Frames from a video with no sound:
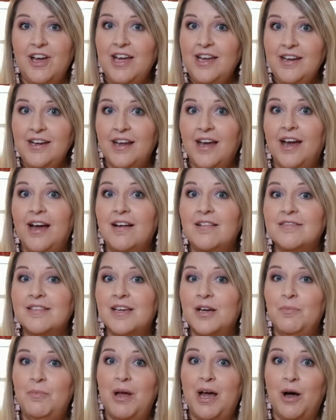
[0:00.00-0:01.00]
find
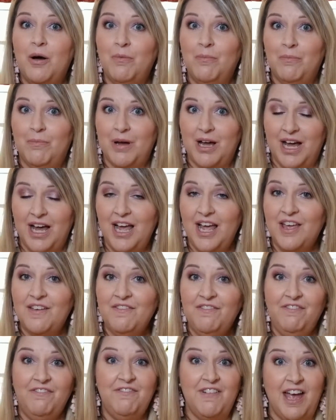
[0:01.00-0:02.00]
out about
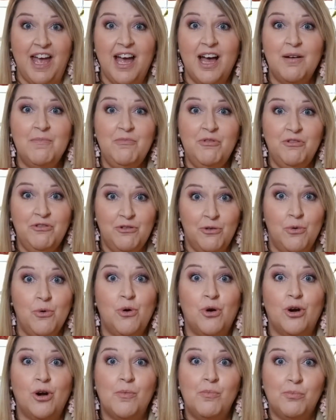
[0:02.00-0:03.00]
my Fab
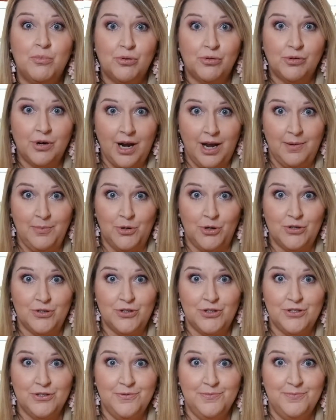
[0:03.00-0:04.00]
Four
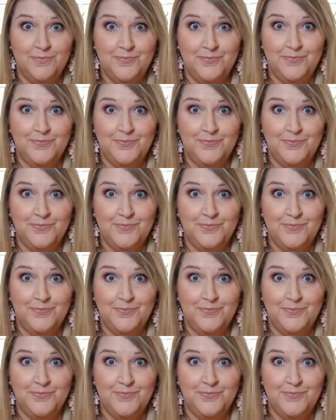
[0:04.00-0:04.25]
primers.